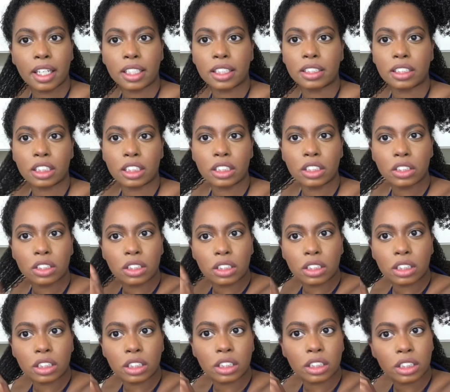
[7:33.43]
it doesn't
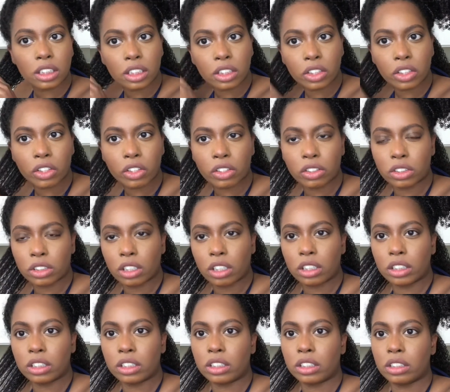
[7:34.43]
look good, the curls
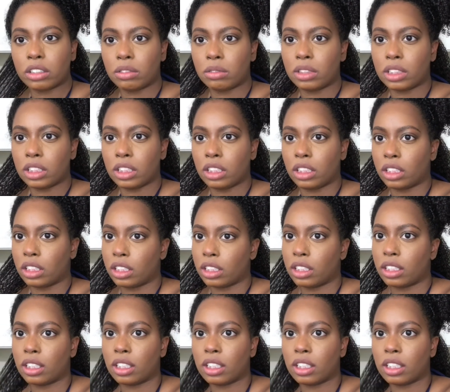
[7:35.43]
aren't juicy,